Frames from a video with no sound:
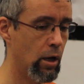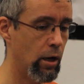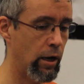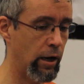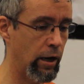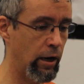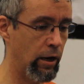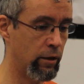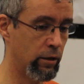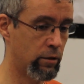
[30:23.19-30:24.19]

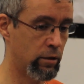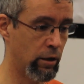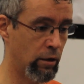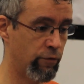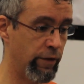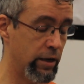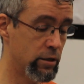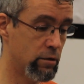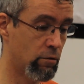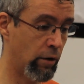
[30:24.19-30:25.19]
that
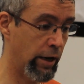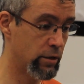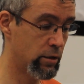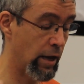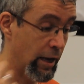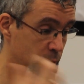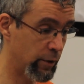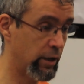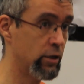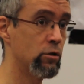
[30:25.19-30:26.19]
first raised the
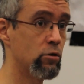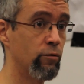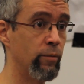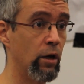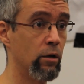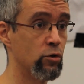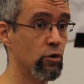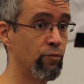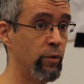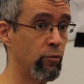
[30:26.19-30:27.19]
expectations of millions
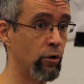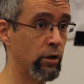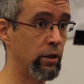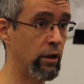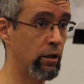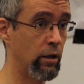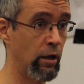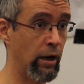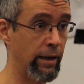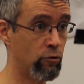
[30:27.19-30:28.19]
of people, and they
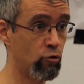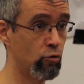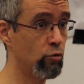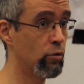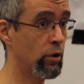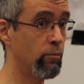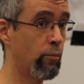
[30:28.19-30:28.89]
led three